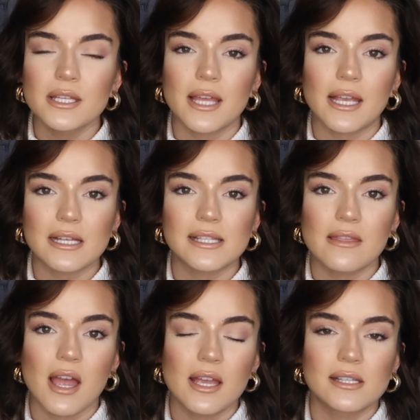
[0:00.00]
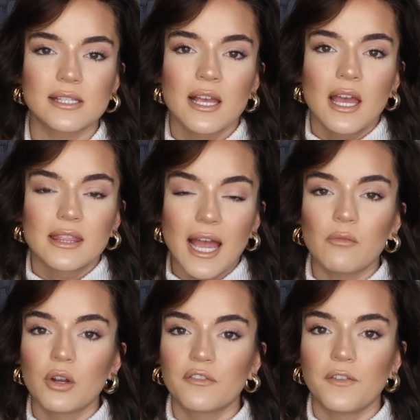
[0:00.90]
and like I said,
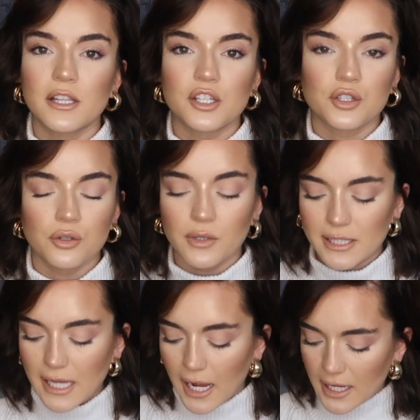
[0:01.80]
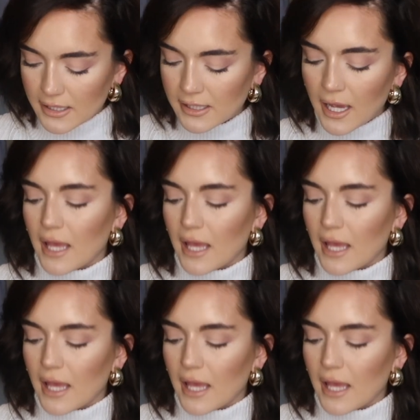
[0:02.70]
that one fits true to size.